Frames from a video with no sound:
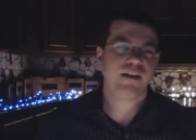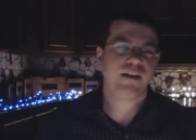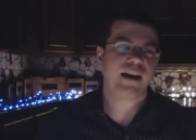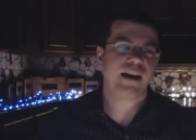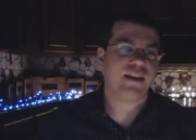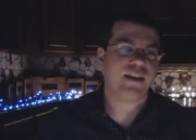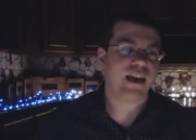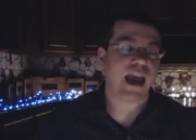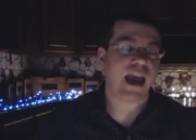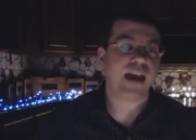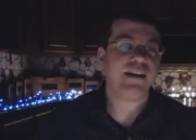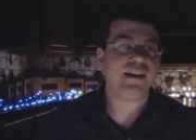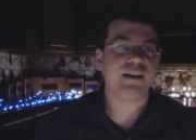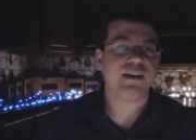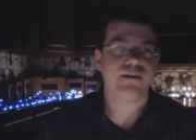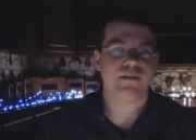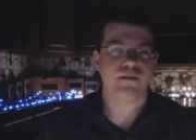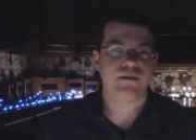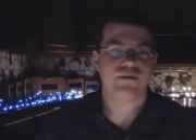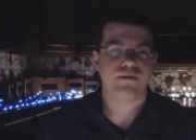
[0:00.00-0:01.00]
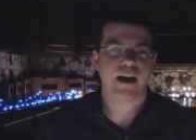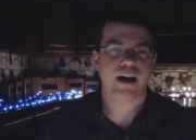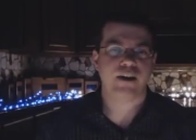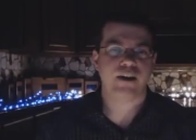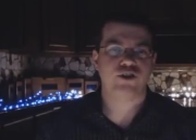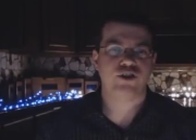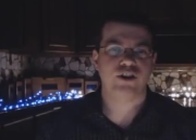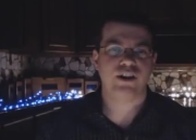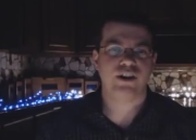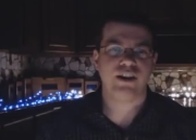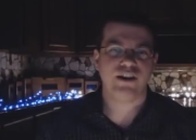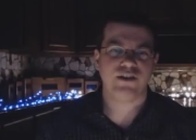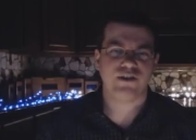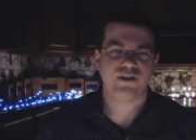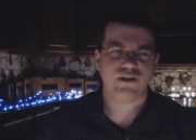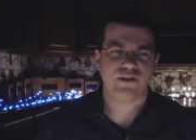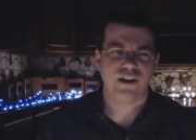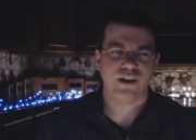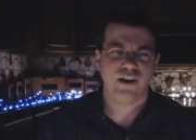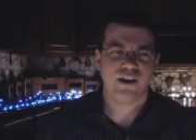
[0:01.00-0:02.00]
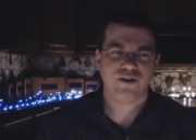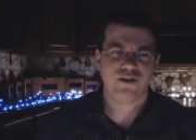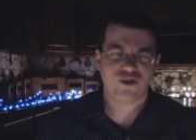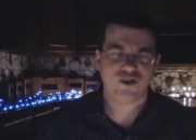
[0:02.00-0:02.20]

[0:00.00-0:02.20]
In fact, the ending of Infection is